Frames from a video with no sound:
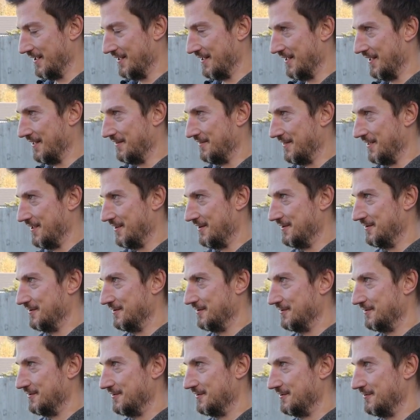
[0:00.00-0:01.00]
And then
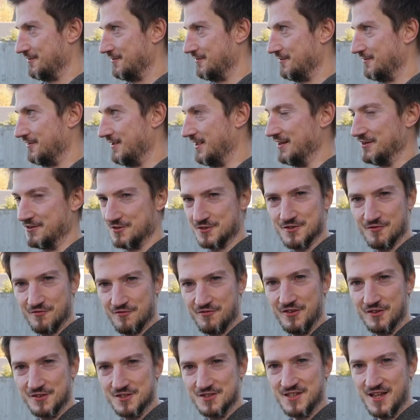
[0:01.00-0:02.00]
it doesn't
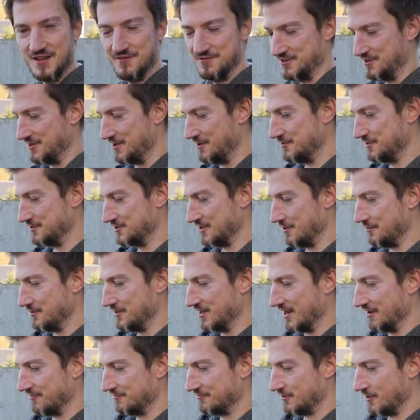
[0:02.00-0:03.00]
feel safe to do so.
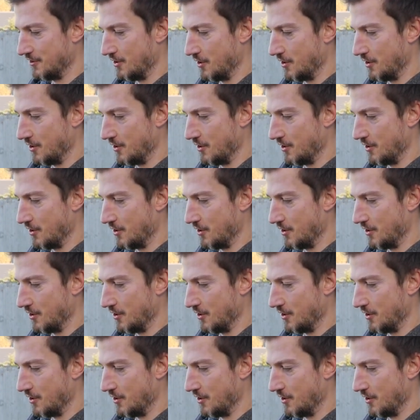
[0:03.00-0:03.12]
You'd have to